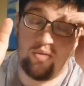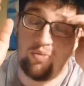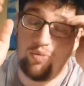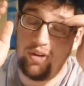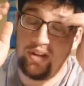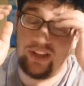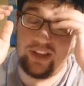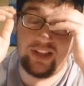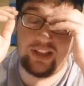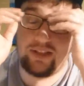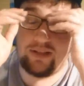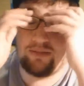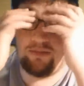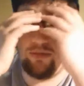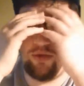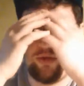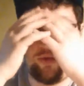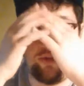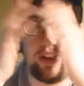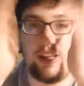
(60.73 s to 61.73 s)
And when this
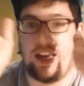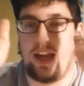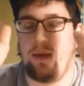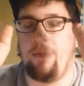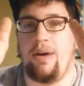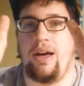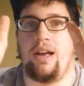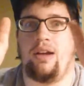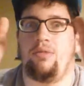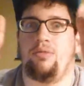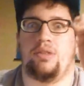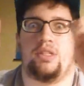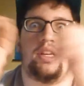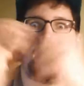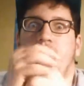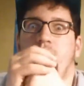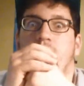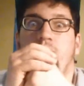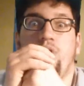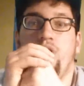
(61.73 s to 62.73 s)
movie came out, I was,
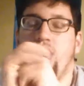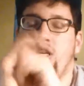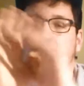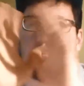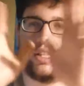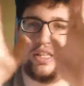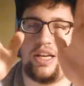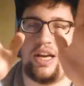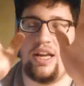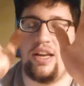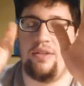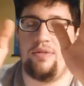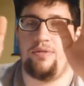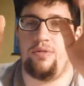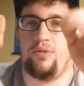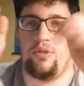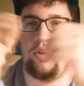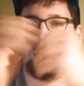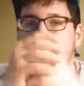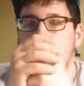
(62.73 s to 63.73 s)
like, really excited for